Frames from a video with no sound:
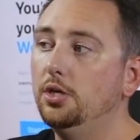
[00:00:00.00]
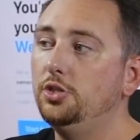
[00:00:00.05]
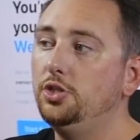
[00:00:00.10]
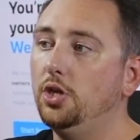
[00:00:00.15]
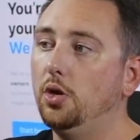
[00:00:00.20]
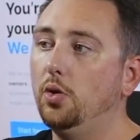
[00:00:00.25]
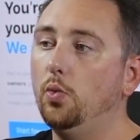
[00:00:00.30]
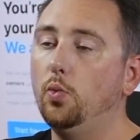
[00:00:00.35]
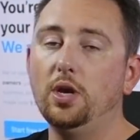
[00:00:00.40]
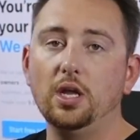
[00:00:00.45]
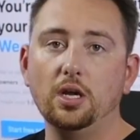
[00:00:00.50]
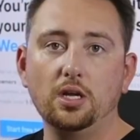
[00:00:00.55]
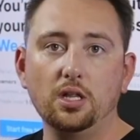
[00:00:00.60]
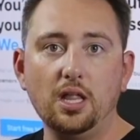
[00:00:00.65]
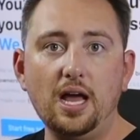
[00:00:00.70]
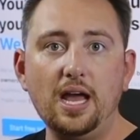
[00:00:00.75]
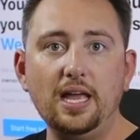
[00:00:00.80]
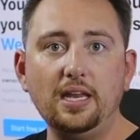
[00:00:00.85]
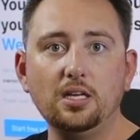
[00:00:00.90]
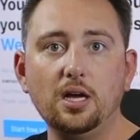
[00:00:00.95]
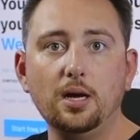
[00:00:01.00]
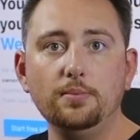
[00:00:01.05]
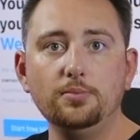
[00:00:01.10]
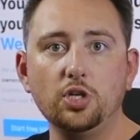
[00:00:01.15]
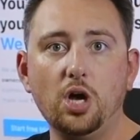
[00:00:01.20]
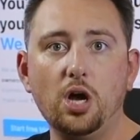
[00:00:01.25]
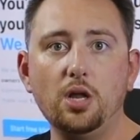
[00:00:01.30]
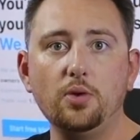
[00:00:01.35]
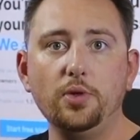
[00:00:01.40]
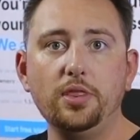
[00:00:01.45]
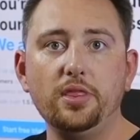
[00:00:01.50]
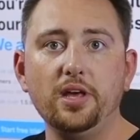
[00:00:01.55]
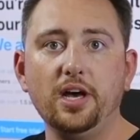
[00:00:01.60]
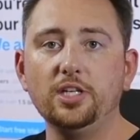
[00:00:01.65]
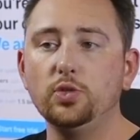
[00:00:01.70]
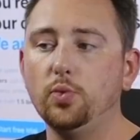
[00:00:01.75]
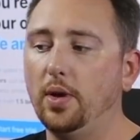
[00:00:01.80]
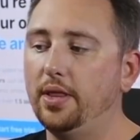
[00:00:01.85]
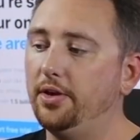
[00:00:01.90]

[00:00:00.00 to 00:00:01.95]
So when a client comes on with us,